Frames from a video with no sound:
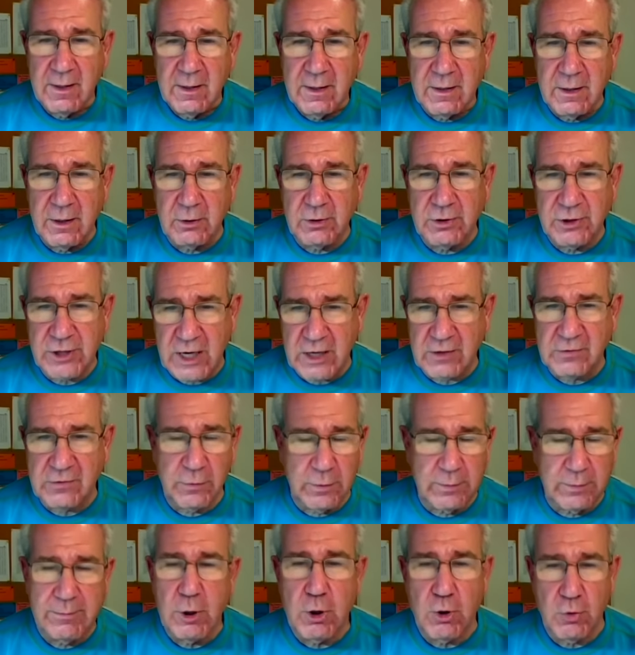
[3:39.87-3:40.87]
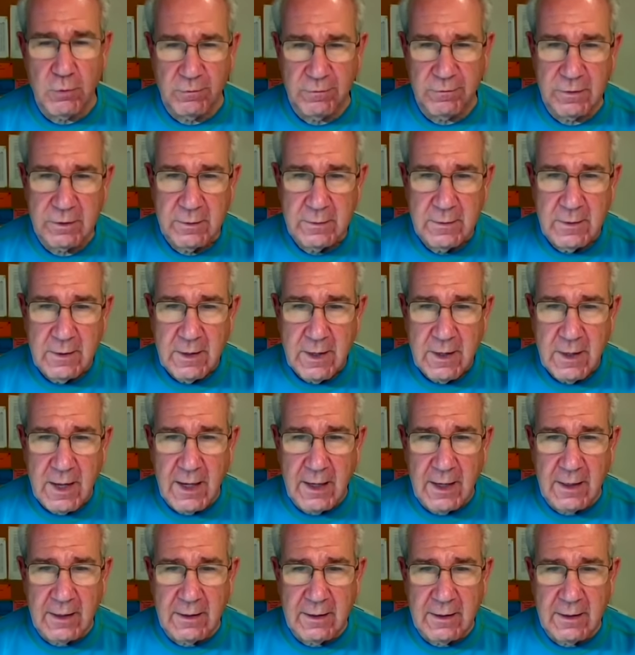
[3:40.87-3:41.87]
you know, Josh would move.
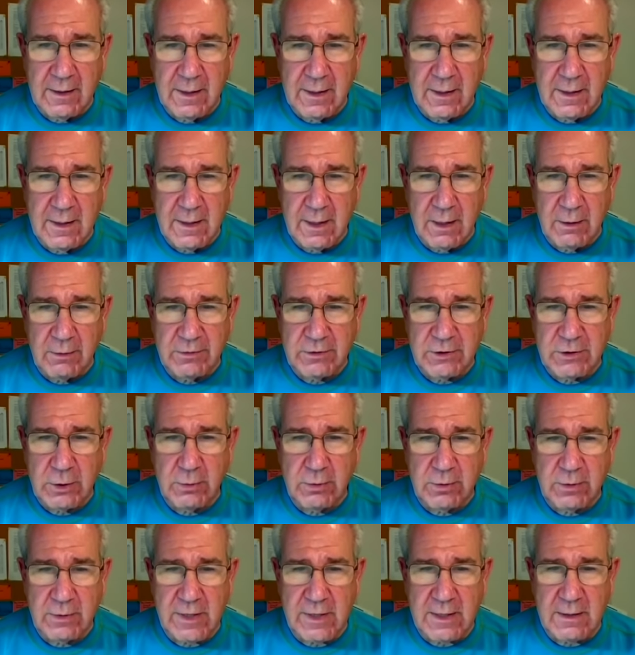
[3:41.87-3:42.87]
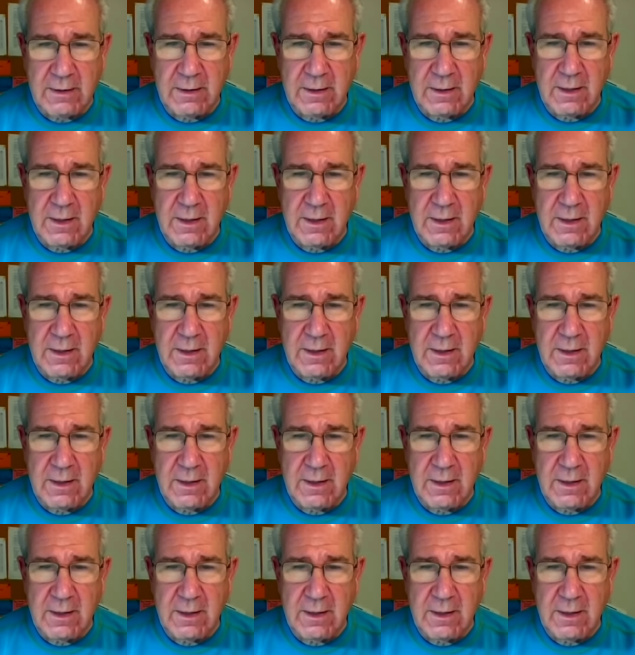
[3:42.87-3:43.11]
And, you know, so the